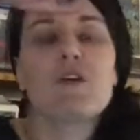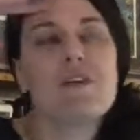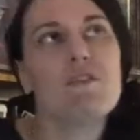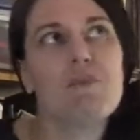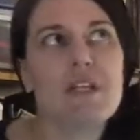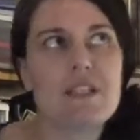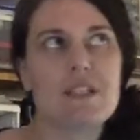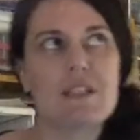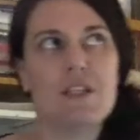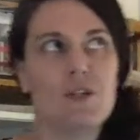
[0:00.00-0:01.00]
even pieces
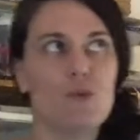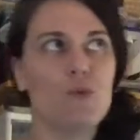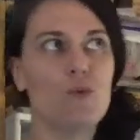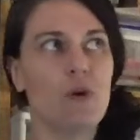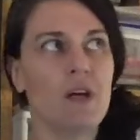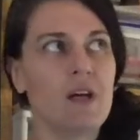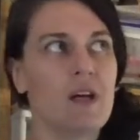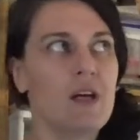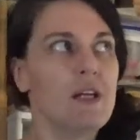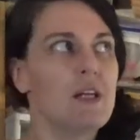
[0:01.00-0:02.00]
that you
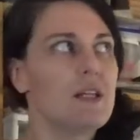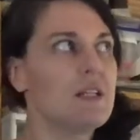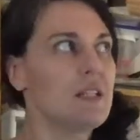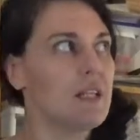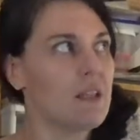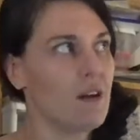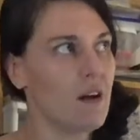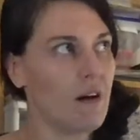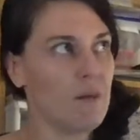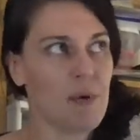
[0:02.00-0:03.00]
did
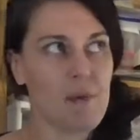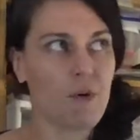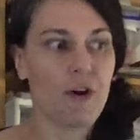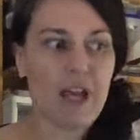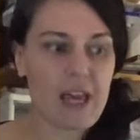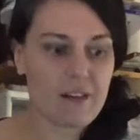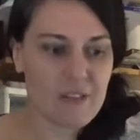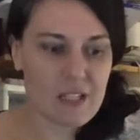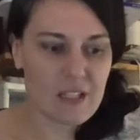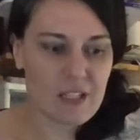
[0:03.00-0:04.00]
on paper or
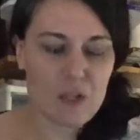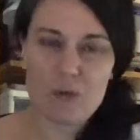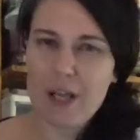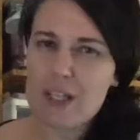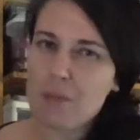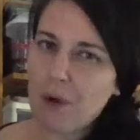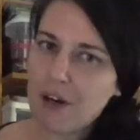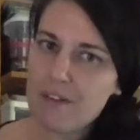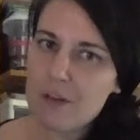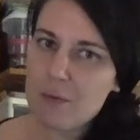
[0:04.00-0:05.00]
canvas that you liked part
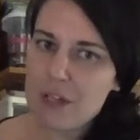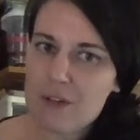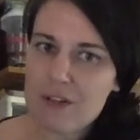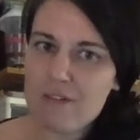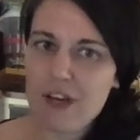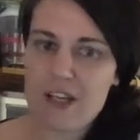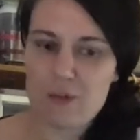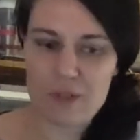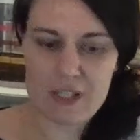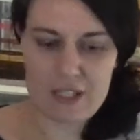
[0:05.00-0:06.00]
of it, but you didn't find it
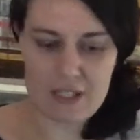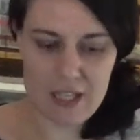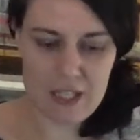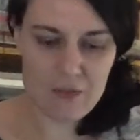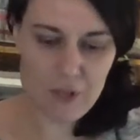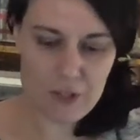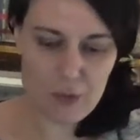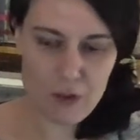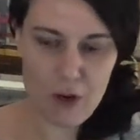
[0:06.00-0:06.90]
really successful, you can